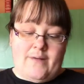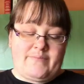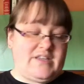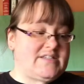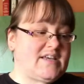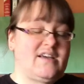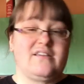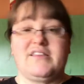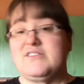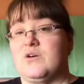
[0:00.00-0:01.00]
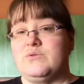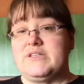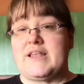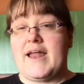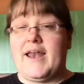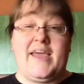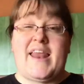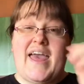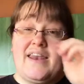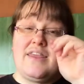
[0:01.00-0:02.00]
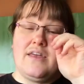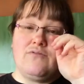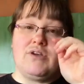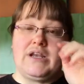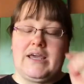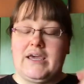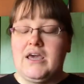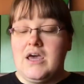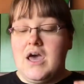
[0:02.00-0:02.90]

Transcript: This goes in anything really.